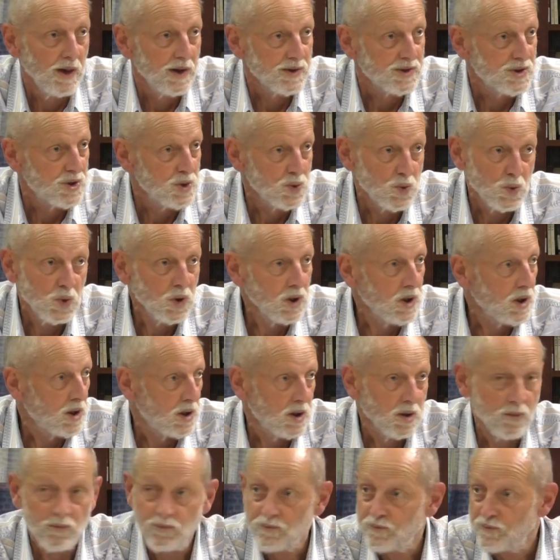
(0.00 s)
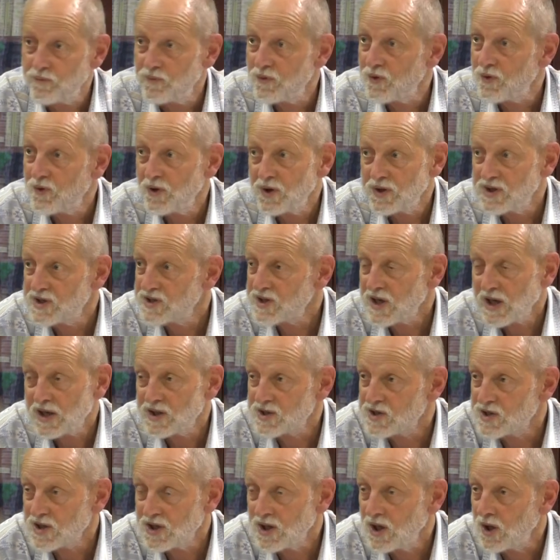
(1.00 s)
that you were thirty
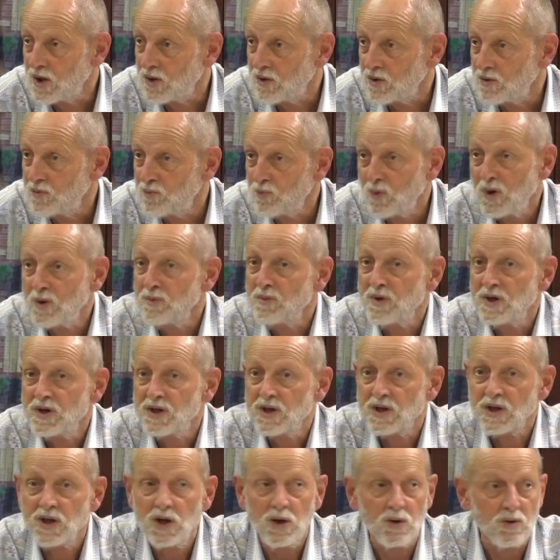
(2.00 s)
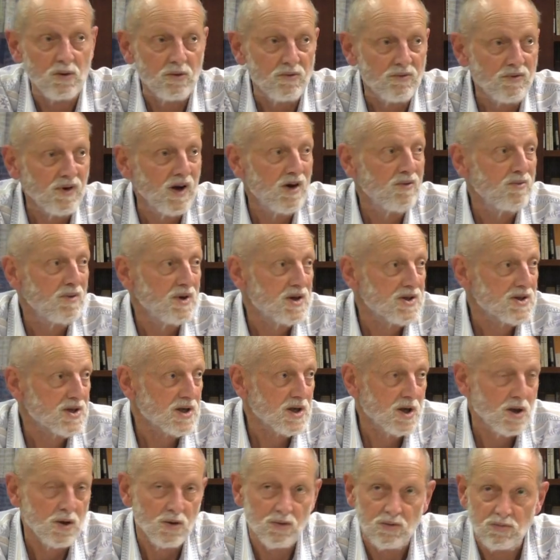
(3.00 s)
seconds ago, one minute ago, five
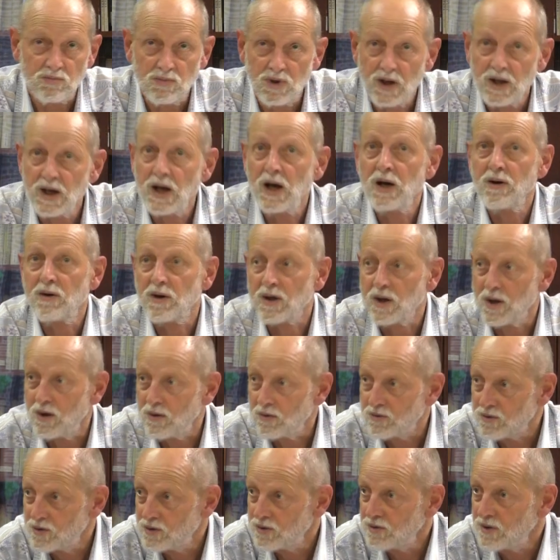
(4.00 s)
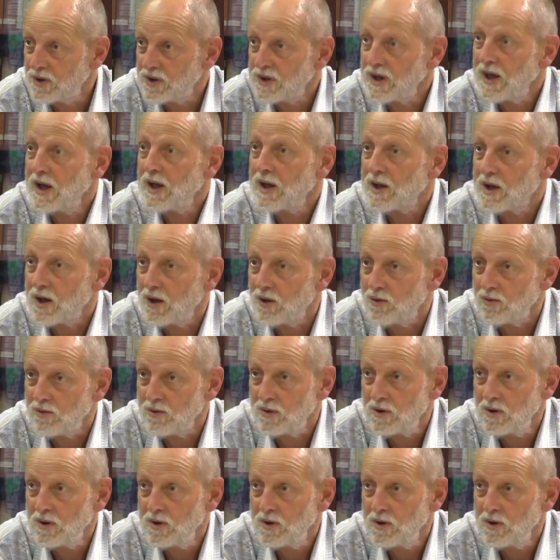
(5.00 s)
minutes ago, an hour ago, a day ago.